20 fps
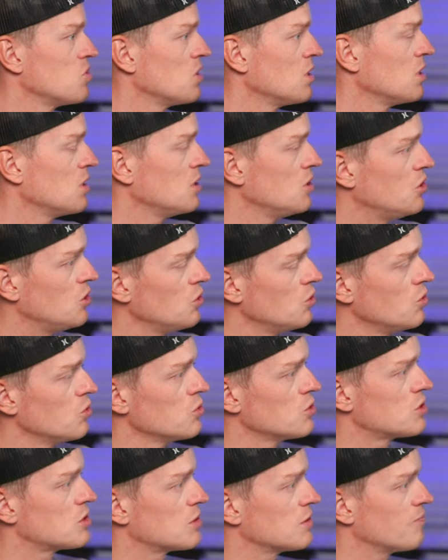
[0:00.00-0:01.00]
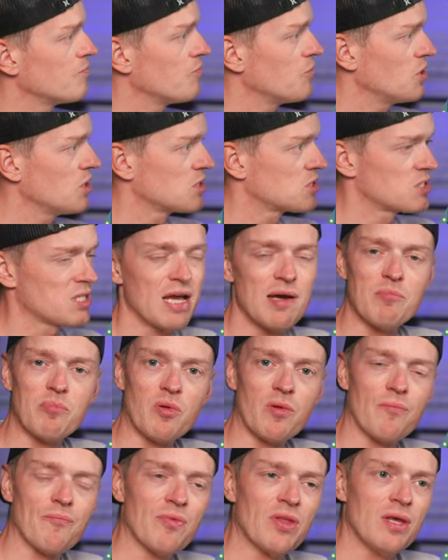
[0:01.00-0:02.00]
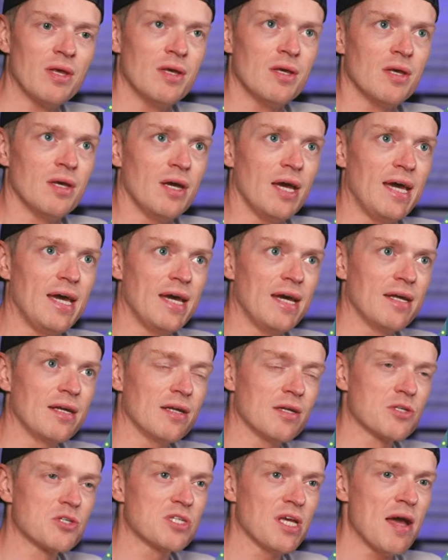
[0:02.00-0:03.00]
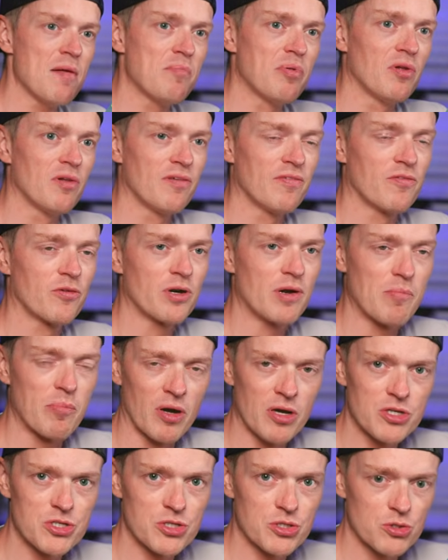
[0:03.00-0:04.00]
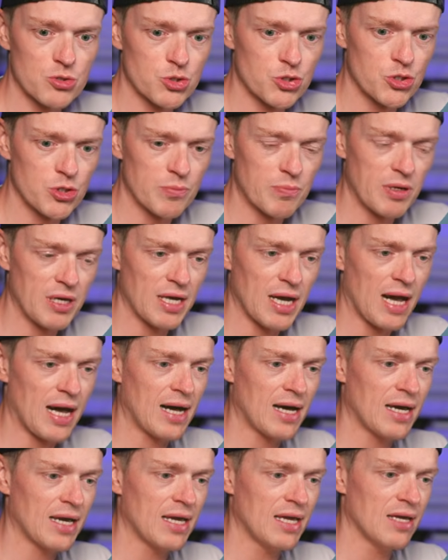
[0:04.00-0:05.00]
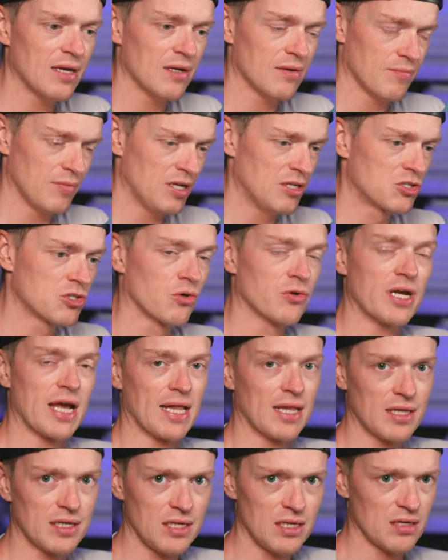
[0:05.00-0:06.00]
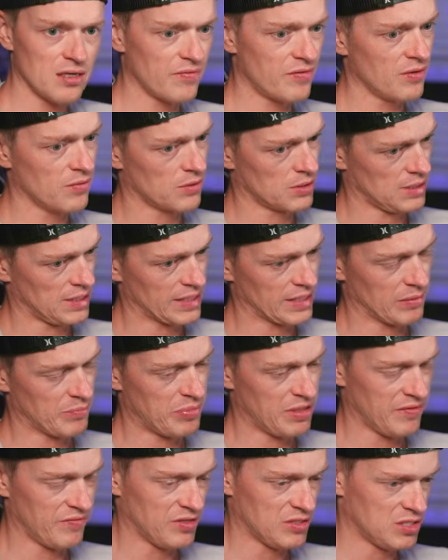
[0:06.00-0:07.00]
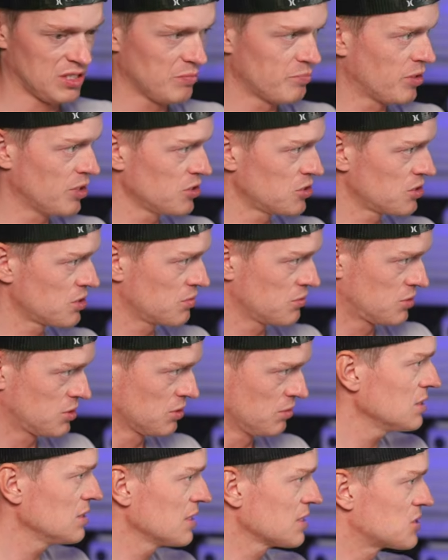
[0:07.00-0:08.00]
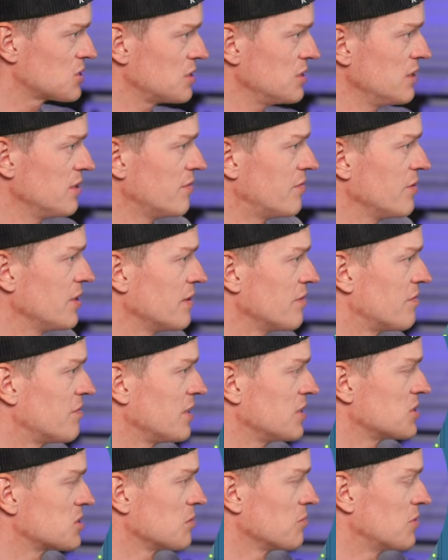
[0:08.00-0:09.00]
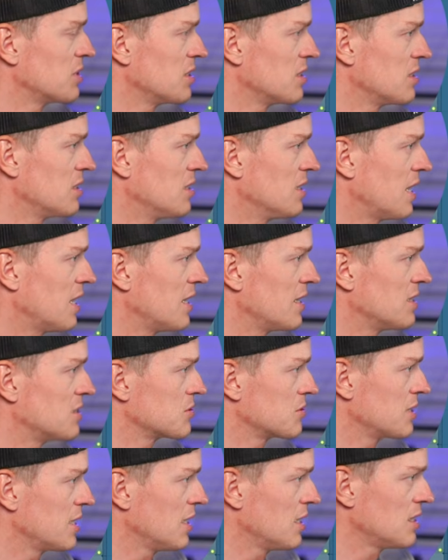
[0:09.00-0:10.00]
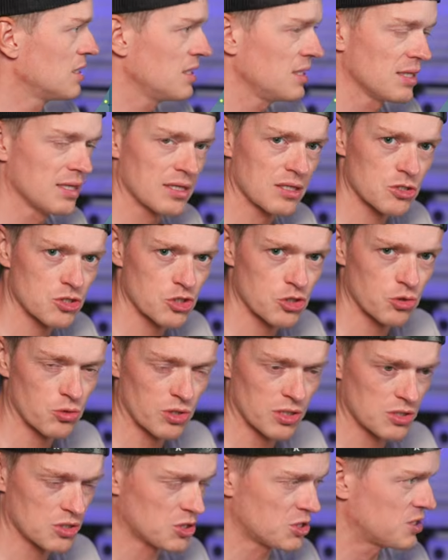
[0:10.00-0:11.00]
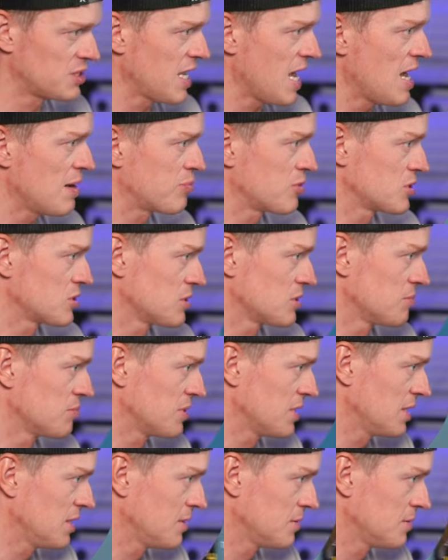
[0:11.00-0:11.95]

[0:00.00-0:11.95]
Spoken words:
use a sample. And a sample for a punch should be high in tonality if you want like a PVC punch. So let's see if we can find something in high in tonality, like a short stab or something.